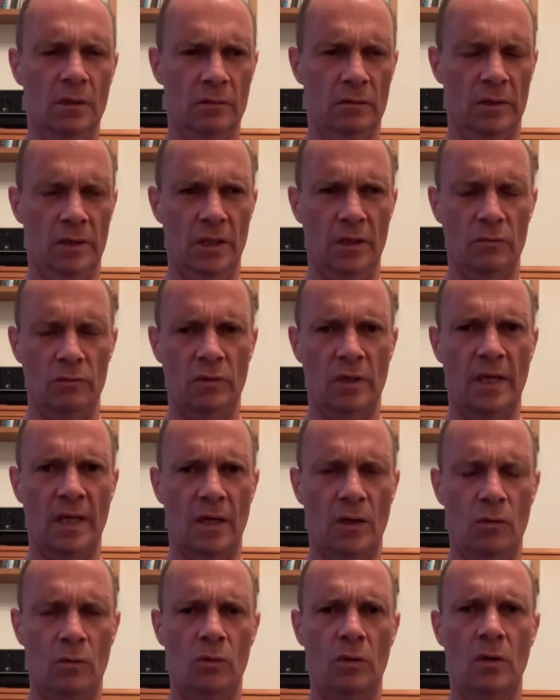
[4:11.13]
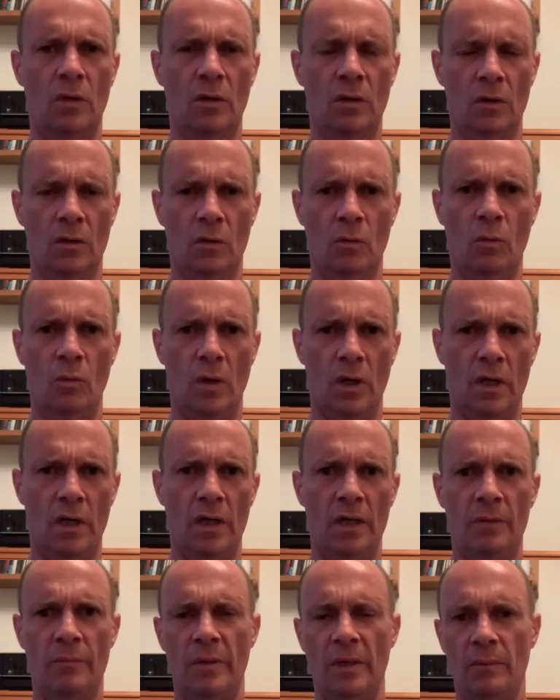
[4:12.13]
we know now
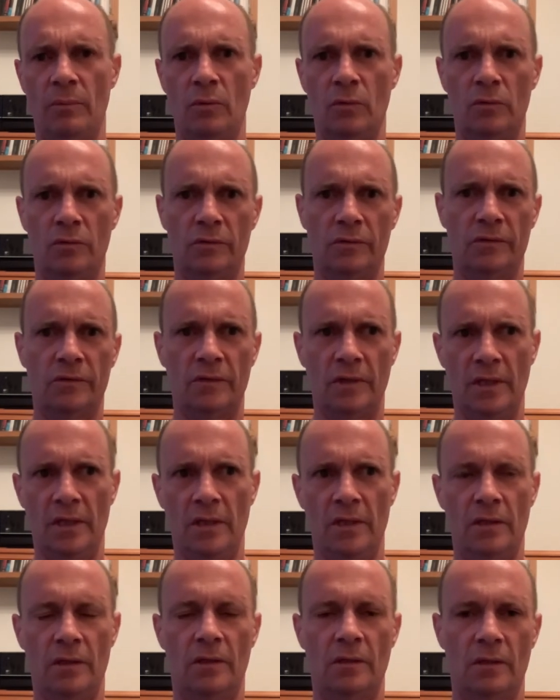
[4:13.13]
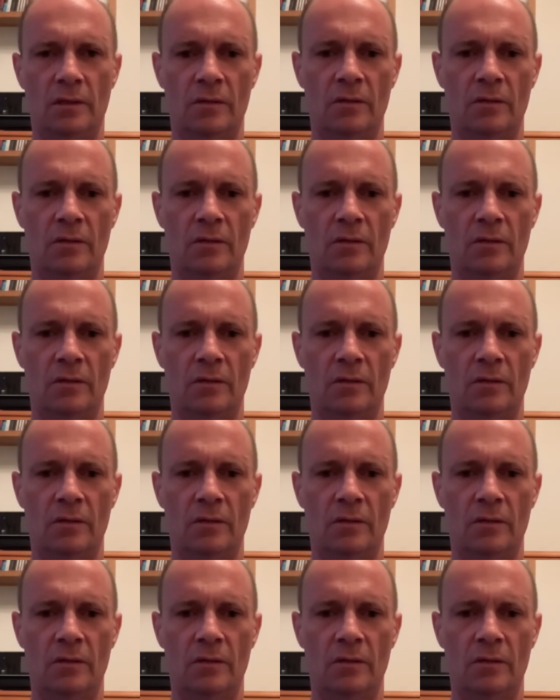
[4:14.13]
why people said